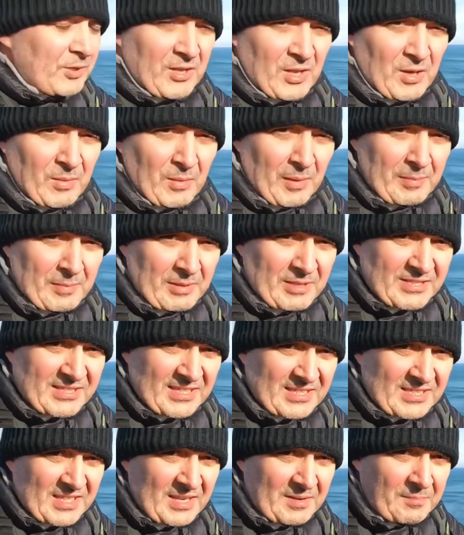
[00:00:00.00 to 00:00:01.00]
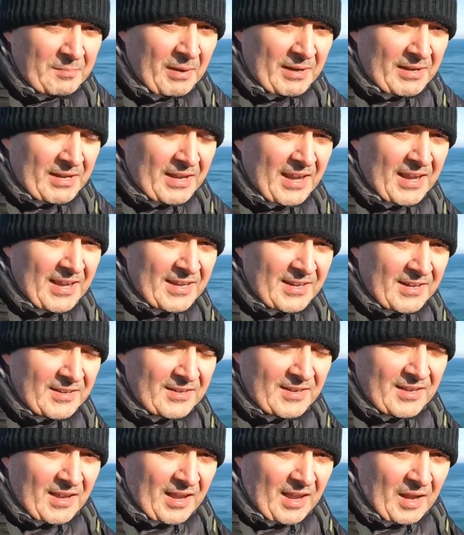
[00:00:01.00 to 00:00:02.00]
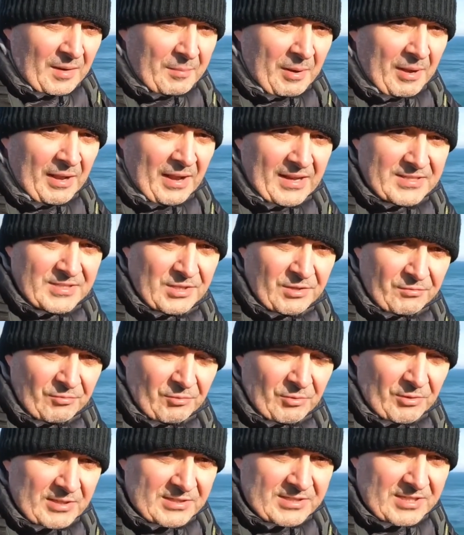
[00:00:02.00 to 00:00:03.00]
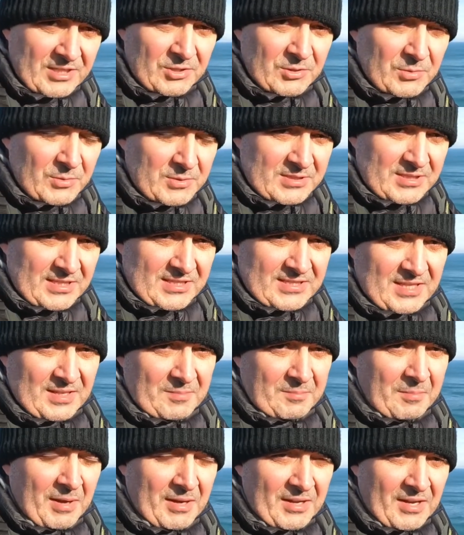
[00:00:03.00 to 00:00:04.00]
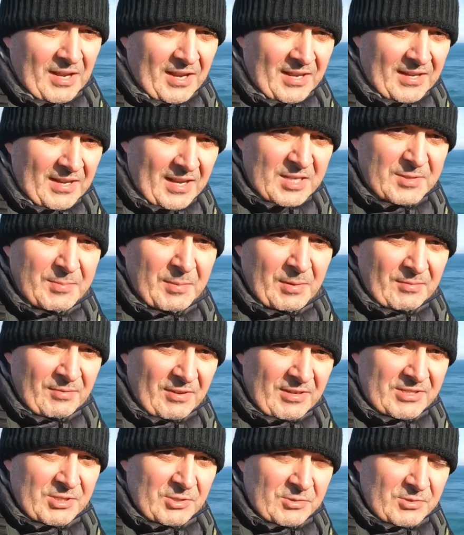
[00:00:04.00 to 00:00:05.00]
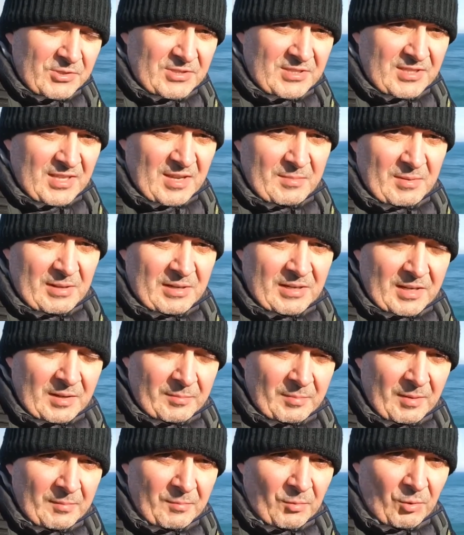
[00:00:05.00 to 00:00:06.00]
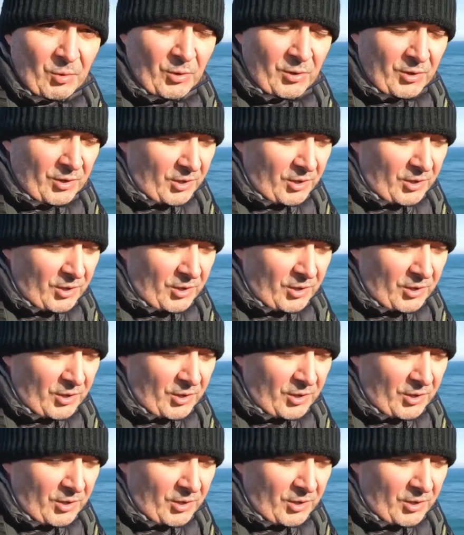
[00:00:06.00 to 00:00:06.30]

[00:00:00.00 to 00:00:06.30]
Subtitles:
away with a 16:9, and I might actually throw this into a 16:9 aspect ratio just to give me a little bit more